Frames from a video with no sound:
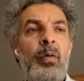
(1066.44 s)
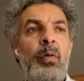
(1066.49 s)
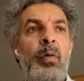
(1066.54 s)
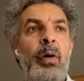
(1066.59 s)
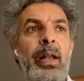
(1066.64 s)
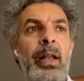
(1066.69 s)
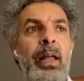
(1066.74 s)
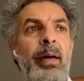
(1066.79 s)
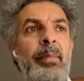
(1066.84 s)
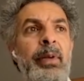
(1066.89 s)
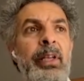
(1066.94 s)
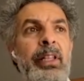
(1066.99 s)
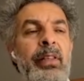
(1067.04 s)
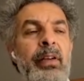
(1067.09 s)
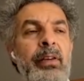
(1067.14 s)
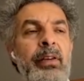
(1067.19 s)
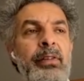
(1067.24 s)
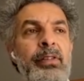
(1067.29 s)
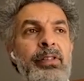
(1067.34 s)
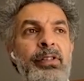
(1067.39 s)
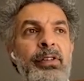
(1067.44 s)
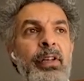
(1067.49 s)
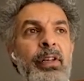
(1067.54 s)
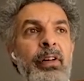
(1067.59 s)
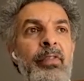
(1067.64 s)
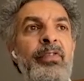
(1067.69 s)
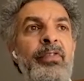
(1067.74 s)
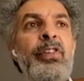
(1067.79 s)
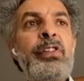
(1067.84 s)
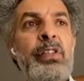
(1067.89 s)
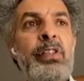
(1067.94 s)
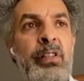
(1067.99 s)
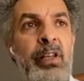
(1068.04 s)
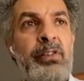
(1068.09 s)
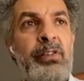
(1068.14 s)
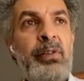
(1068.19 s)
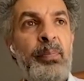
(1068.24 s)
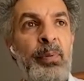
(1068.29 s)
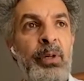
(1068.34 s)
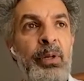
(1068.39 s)
Well, I mean, there's, you know, firstly,
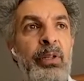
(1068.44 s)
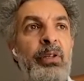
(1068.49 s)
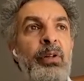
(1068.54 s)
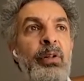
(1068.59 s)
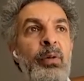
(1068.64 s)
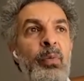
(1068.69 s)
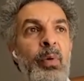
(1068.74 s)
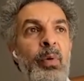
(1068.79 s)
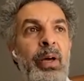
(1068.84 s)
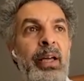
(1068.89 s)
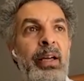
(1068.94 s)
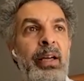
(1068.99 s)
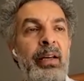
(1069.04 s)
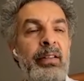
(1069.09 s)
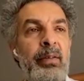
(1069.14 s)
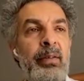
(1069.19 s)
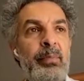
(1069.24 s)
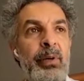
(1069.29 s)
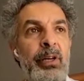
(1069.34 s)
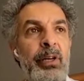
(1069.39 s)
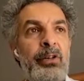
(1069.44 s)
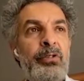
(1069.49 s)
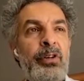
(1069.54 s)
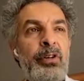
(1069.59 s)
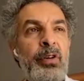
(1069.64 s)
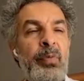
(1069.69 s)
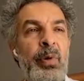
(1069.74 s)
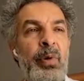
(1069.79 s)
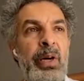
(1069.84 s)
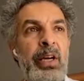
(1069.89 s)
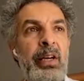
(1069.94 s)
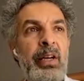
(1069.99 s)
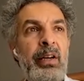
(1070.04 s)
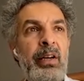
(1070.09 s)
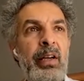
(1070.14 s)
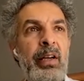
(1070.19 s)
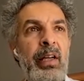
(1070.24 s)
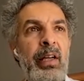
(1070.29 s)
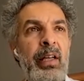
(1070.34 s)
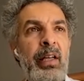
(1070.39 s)
there's a political wing and the military wing
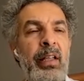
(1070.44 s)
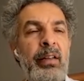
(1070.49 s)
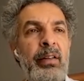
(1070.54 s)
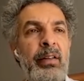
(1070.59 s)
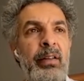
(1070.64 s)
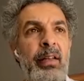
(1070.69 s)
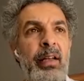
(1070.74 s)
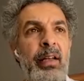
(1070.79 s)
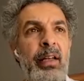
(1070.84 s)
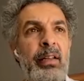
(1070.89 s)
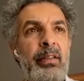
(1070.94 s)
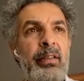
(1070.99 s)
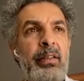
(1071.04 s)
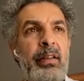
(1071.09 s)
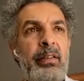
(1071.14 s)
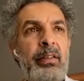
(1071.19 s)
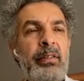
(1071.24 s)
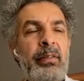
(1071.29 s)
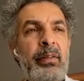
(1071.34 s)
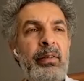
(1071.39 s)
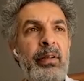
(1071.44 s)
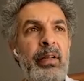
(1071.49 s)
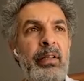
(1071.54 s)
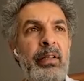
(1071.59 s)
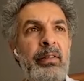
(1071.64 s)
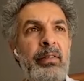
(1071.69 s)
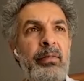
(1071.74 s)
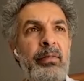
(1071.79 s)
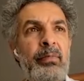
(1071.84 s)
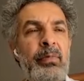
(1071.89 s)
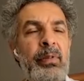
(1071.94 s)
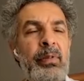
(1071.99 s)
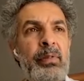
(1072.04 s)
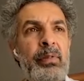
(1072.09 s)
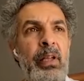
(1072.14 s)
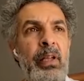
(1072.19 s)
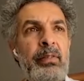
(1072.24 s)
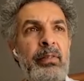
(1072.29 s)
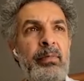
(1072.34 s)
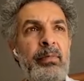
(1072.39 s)
and
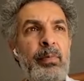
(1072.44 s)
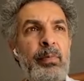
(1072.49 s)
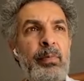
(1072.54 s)
the